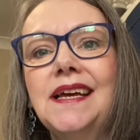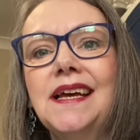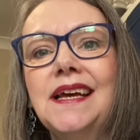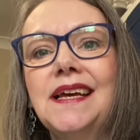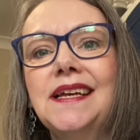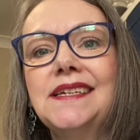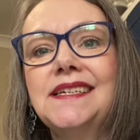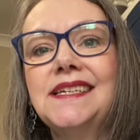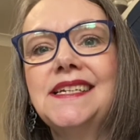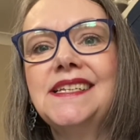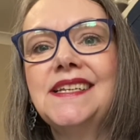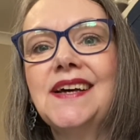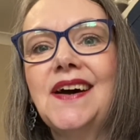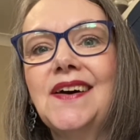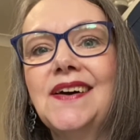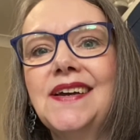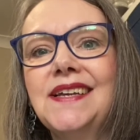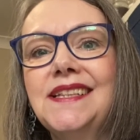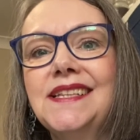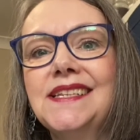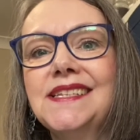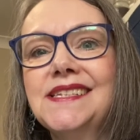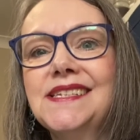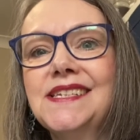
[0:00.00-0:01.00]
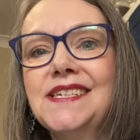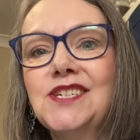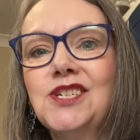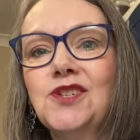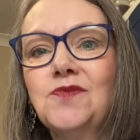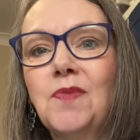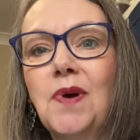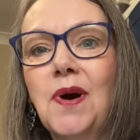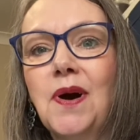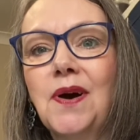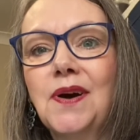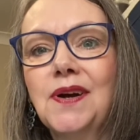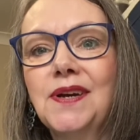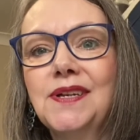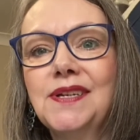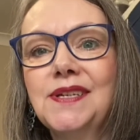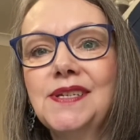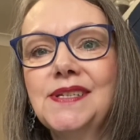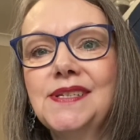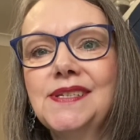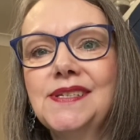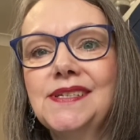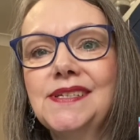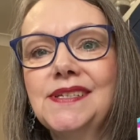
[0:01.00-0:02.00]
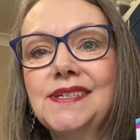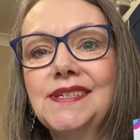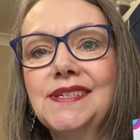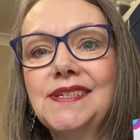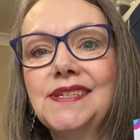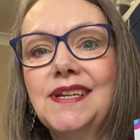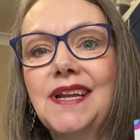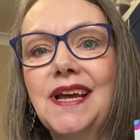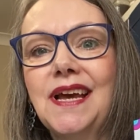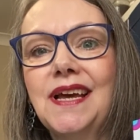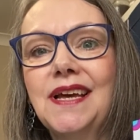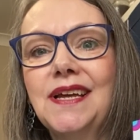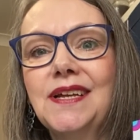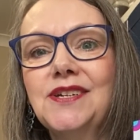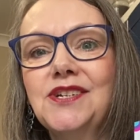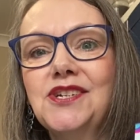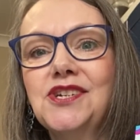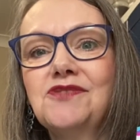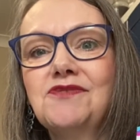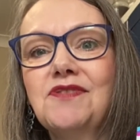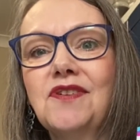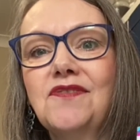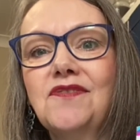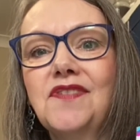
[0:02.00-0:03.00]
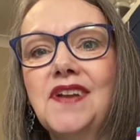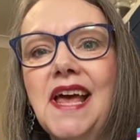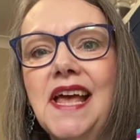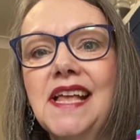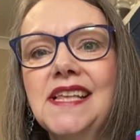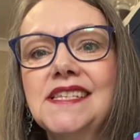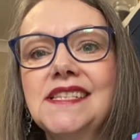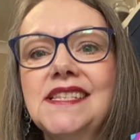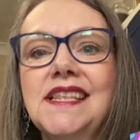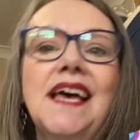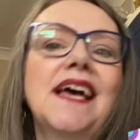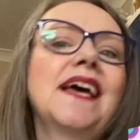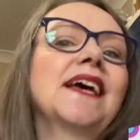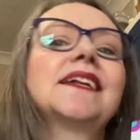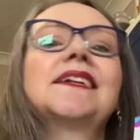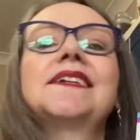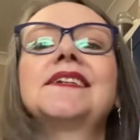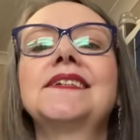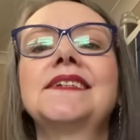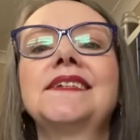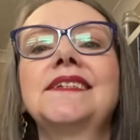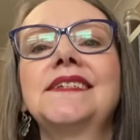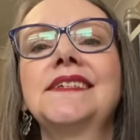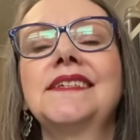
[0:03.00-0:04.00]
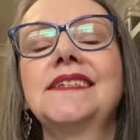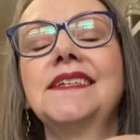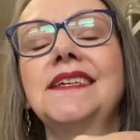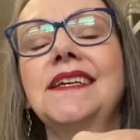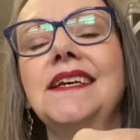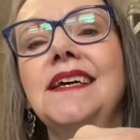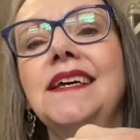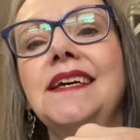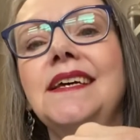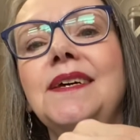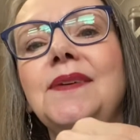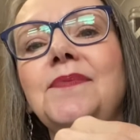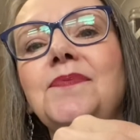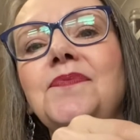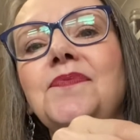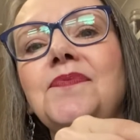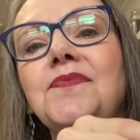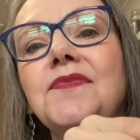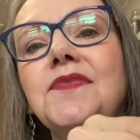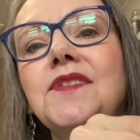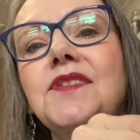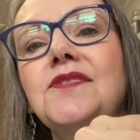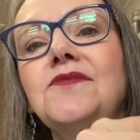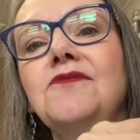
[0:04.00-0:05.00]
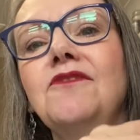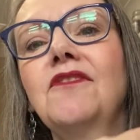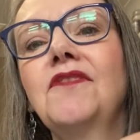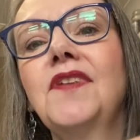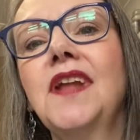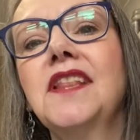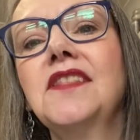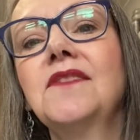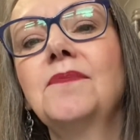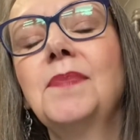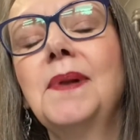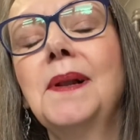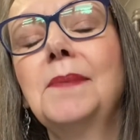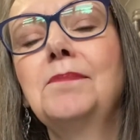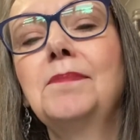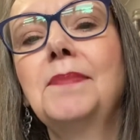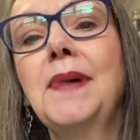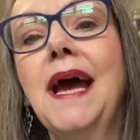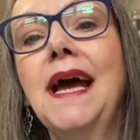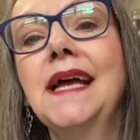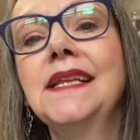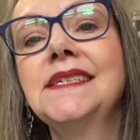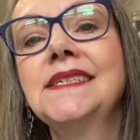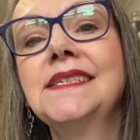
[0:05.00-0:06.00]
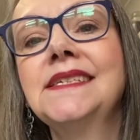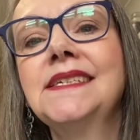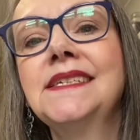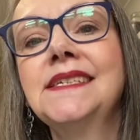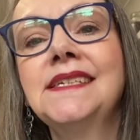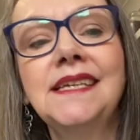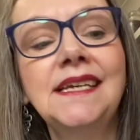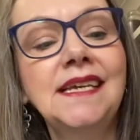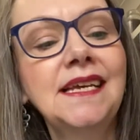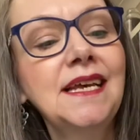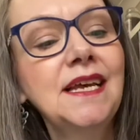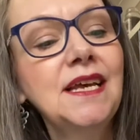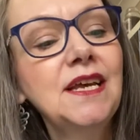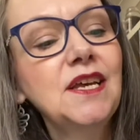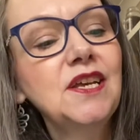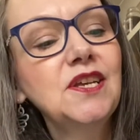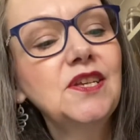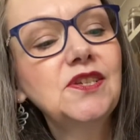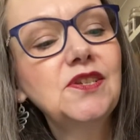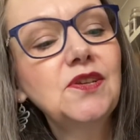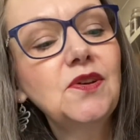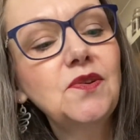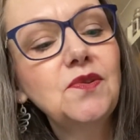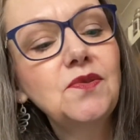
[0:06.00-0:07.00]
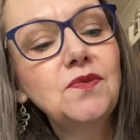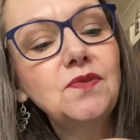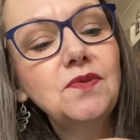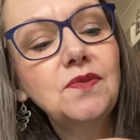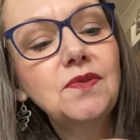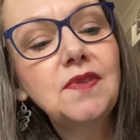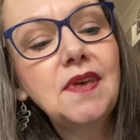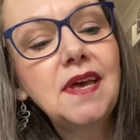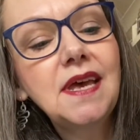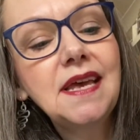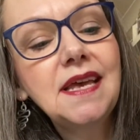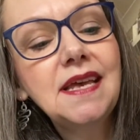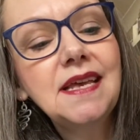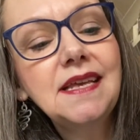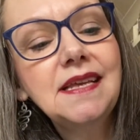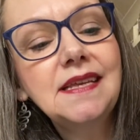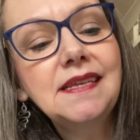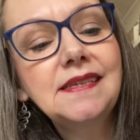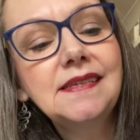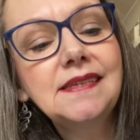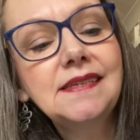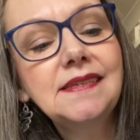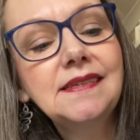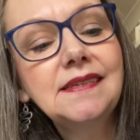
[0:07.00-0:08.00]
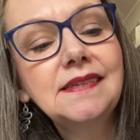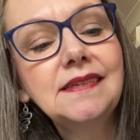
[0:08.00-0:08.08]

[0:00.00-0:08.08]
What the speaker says: design the stitch markers to reflect that, to reflect the pattern. So there's